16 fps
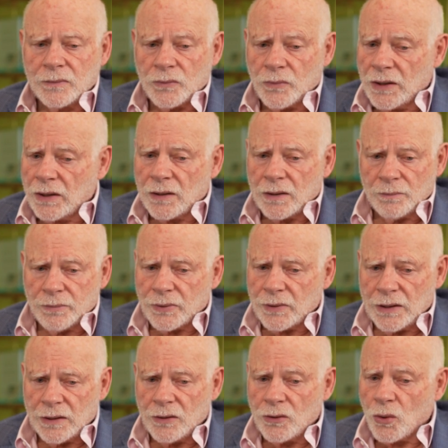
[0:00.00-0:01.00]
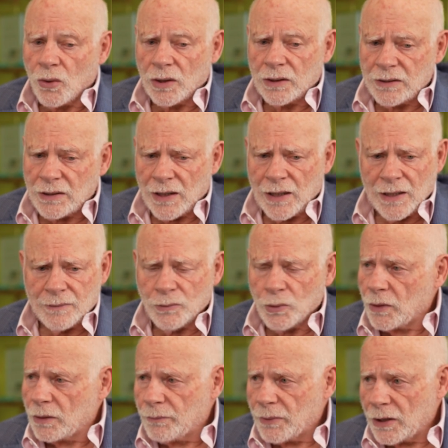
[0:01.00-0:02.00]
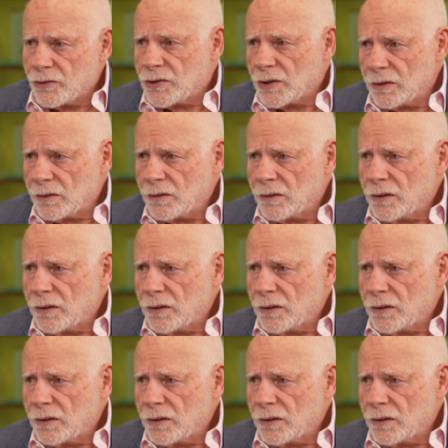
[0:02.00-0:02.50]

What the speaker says: We completed on time, on budget.